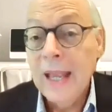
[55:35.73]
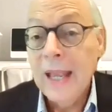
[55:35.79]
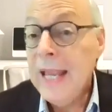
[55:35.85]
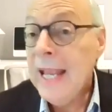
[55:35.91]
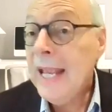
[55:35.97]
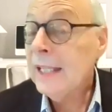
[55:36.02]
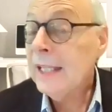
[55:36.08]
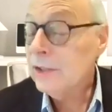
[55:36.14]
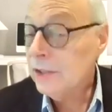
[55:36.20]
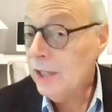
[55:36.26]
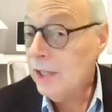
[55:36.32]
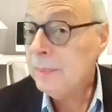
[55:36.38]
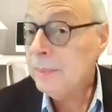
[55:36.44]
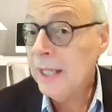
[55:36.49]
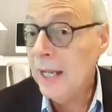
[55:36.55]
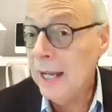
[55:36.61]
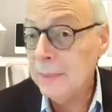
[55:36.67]
And
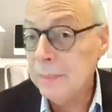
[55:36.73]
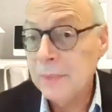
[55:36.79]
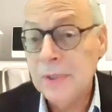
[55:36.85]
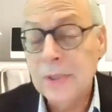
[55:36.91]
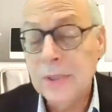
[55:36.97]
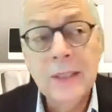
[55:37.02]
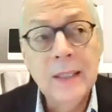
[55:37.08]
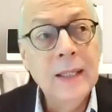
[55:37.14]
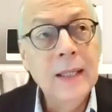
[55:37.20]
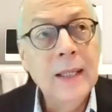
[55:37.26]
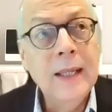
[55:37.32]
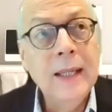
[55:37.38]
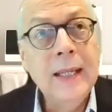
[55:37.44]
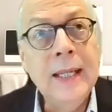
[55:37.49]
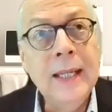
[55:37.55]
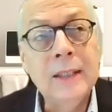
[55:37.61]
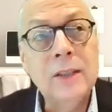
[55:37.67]
sometimes
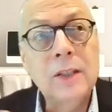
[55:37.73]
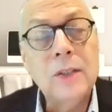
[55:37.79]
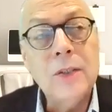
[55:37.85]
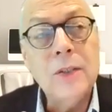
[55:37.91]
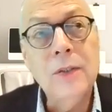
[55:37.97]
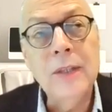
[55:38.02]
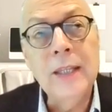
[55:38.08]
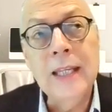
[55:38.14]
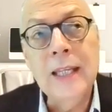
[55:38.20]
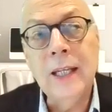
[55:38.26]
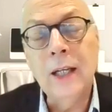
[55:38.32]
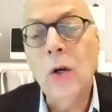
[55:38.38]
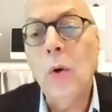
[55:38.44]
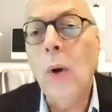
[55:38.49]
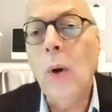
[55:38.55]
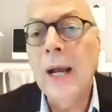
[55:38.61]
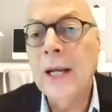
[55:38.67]
it's the
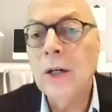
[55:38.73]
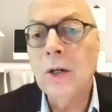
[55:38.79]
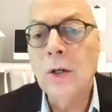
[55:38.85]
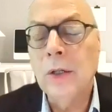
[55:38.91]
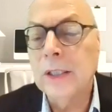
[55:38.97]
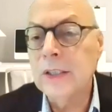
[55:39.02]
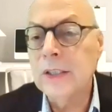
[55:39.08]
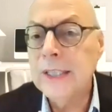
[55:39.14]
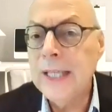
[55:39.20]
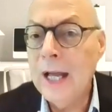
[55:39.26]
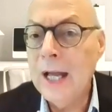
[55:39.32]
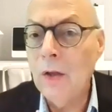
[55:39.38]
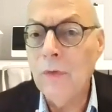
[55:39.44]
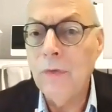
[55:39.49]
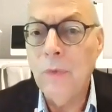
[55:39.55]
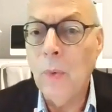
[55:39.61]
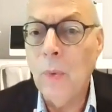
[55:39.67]
acquirer
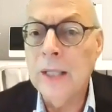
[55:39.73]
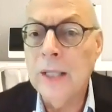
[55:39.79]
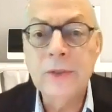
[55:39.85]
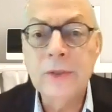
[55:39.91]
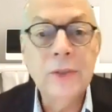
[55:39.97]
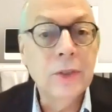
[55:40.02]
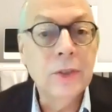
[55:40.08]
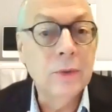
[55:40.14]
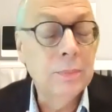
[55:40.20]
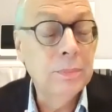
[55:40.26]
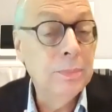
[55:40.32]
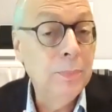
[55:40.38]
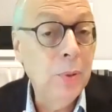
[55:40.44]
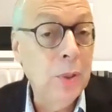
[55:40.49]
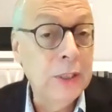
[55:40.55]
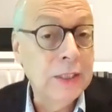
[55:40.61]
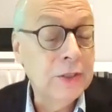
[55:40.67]
itself wants to
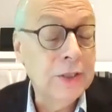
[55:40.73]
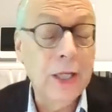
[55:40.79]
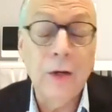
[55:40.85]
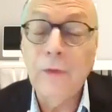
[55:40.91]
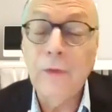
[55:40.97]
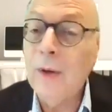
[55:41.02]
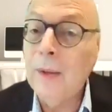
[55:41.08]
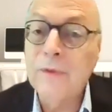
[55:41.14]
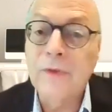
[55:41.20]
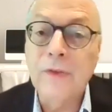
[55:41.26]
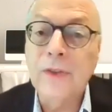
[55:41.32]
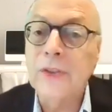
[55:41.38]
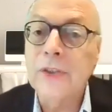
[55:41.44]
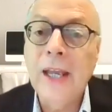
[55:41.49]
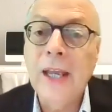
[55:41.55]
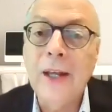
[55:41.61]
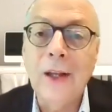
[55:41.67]
put itself up for
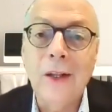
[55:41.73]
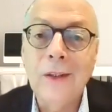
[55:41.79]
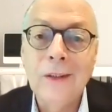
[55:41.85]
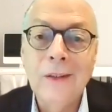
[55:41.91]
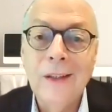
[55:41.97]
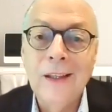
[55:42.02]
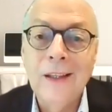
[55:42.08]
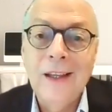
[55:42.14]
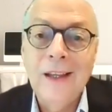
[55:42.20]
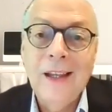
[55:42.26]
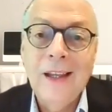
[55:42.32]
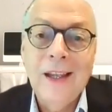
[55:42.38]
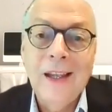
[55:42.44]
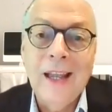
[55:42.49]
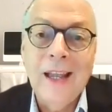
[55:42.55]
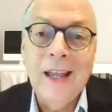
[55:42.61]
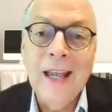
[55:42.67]
sale,
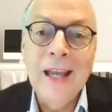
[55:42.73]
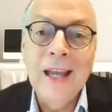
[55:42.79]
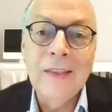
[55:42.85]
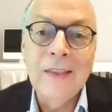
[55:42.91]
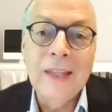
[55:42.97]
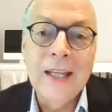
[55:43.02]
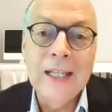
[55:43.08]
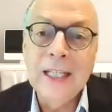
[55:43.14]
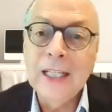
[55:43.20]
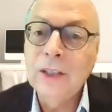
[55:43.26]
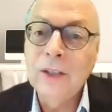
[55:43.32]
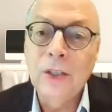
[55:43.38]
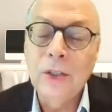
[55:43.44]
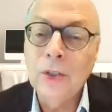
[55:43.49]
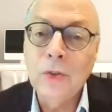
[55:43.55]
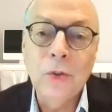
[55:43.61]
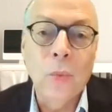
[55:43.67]
and they need to
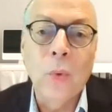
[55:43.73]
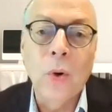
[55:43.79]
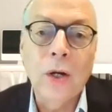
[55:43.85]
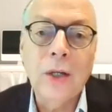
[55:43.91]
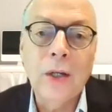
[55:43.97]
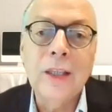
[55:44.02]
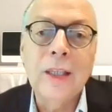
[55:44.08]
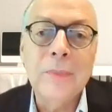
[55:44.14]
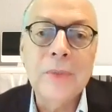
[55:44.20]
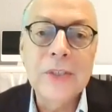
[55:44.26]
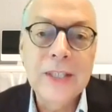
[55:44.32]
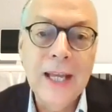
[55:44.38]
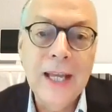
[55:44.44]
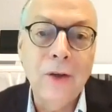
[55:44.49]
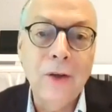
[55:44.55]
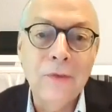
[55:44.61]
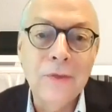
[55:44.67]
do the work
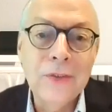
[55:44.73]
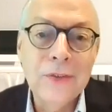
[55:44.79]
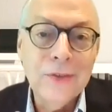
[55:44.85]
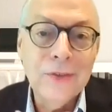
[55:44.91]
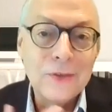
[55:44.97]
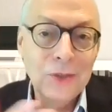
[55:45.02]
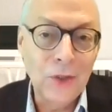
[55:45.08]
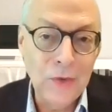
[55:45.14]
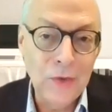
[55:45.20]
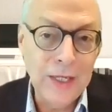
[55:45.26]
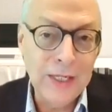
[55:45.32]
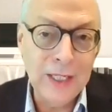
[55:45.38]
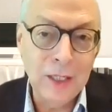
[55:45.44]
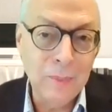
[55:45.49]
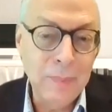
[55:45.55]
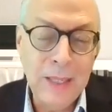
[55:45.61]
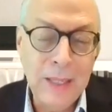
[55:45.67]
themselves so they
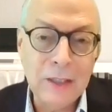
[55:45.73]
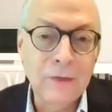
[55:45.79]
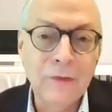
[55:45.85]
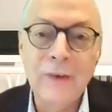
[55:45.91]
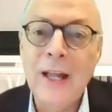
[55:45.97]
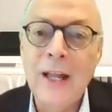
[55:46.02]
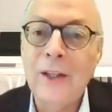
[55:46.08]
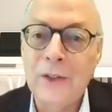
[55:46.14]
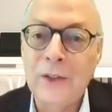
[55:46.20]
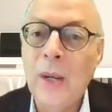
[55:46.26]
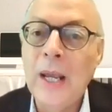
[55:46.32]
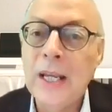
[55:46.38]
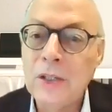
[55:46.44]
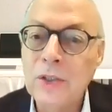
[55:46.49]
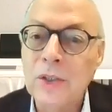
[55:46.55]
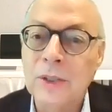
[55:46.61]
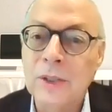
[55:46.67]
get a better
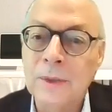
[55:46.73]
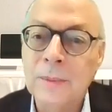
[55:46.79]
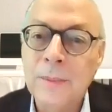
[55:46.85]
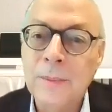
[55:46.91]
valuation.